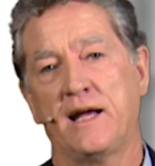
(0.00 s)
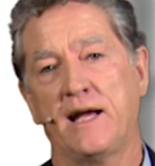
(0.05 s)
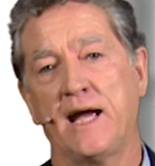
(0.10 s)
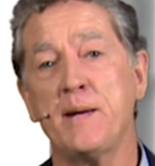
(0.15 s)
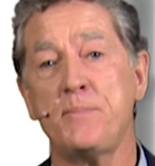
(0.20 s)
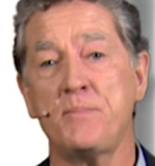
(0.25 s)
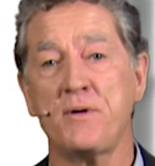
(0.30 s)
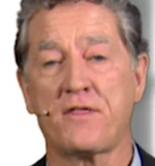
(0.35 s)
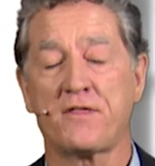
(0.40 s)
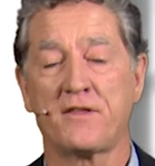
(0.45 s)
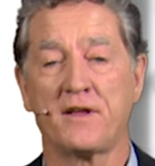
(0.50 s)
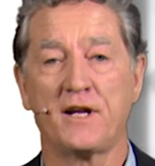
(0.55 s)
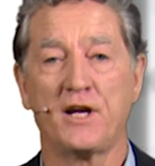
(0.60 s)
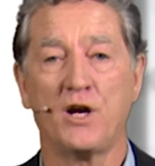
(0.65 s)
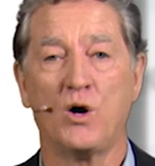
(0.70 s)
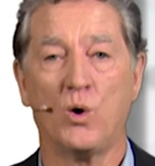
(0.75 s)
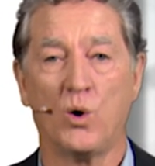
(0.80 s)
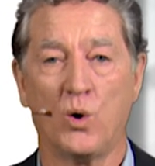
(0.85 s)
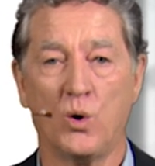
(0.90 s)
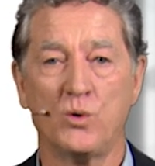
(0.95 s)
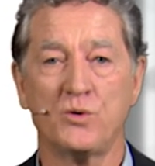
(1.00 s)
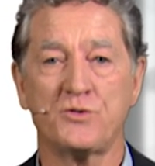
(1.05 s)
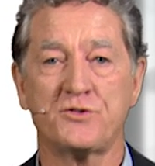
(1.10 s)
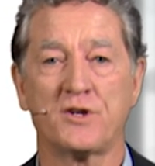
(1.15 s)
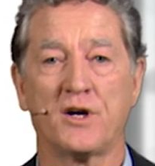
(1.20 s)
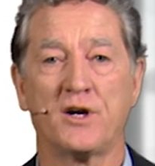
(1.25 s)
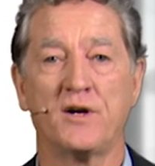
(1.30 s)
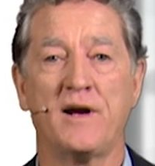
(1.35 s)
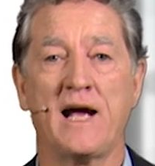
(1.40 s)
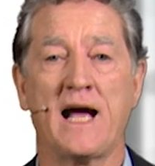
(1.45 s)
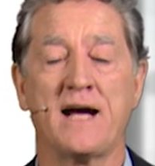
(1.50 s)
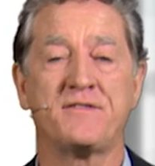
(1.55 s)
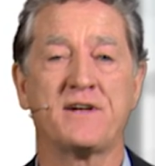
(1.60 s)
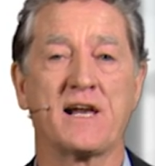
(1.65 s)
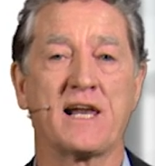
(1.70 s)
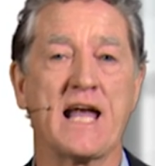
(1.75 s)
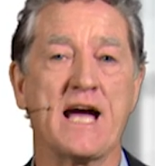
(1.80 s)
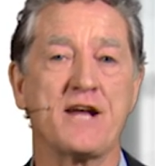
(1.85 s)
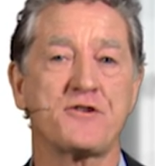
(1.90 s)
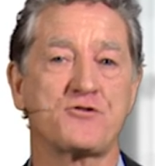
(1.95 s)
Epithelia also have a
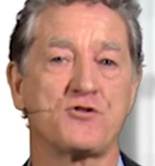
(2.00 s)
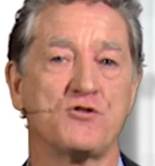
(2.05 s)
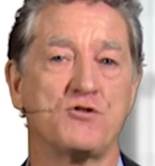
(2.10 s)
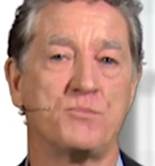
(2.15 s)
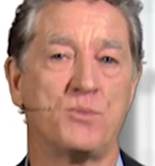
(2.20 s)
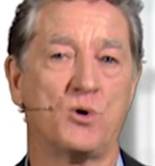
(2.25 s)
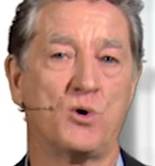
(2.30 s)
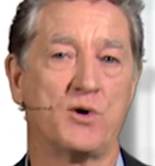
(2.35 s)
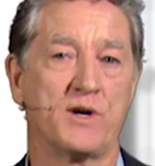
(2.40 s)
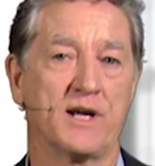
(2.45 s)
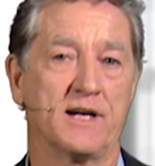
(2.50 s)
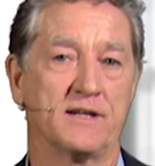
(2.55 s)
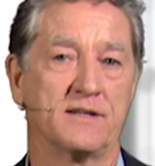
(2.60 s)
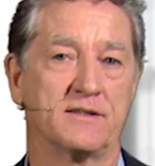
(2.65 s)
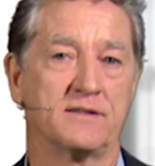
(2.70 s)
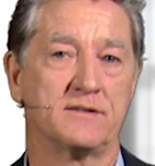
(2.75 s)
lateral border,